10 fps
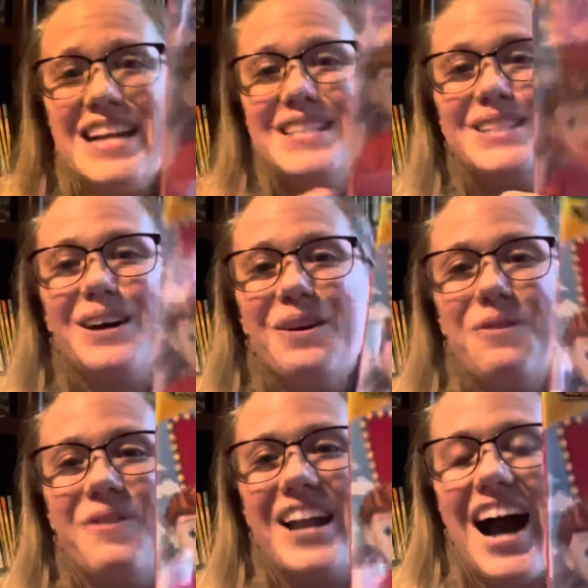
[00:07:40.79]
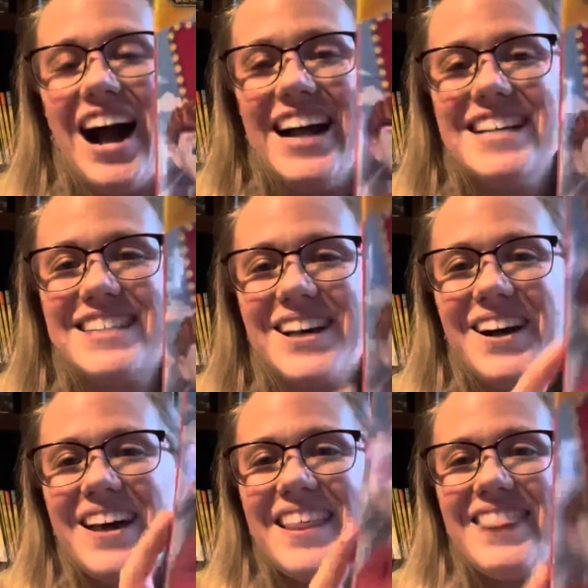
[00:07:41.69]
So when I
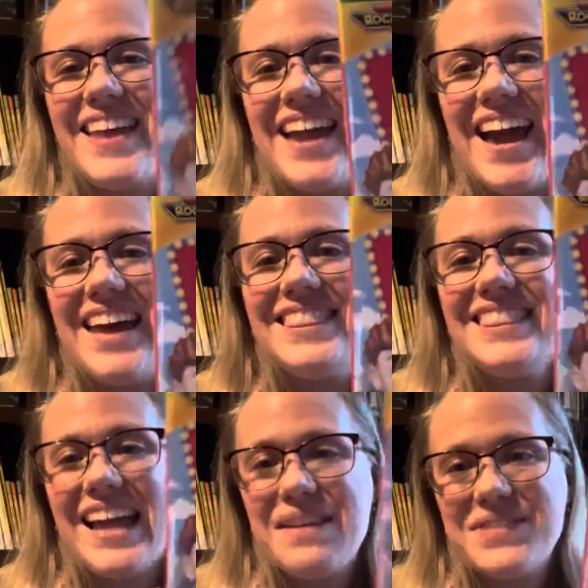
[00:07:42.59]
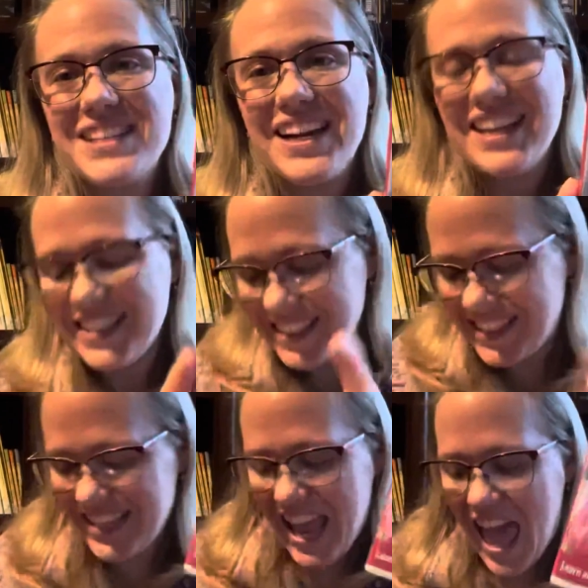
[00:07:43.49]
saw that they had Life Science
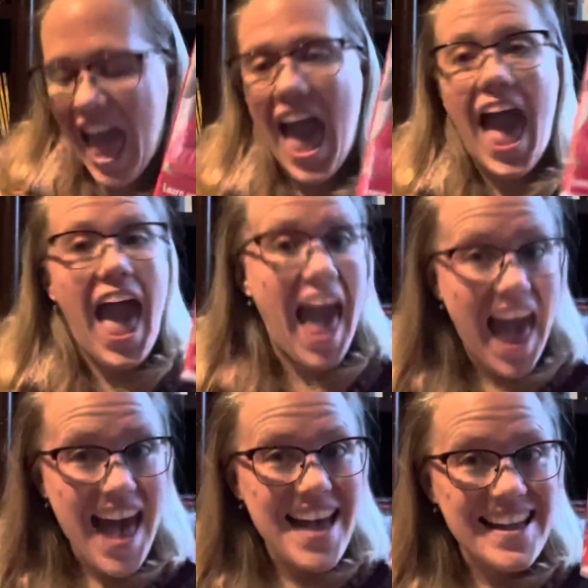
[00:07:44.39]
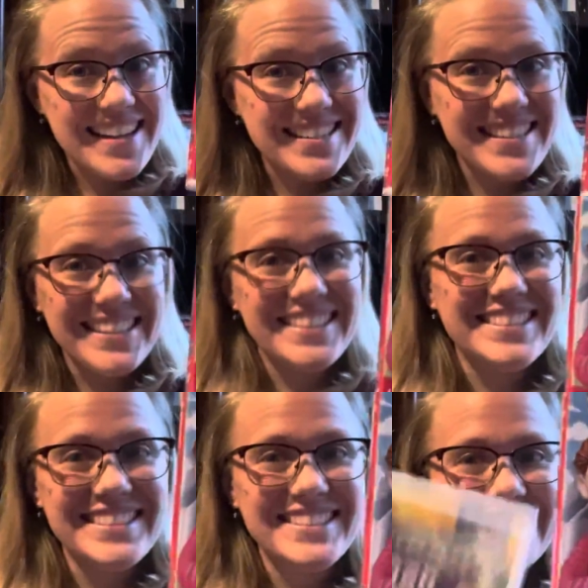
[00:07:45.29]
and
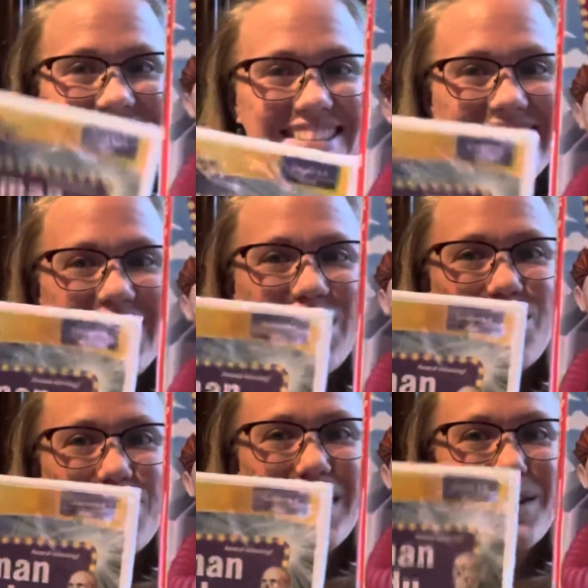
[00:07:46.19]
Human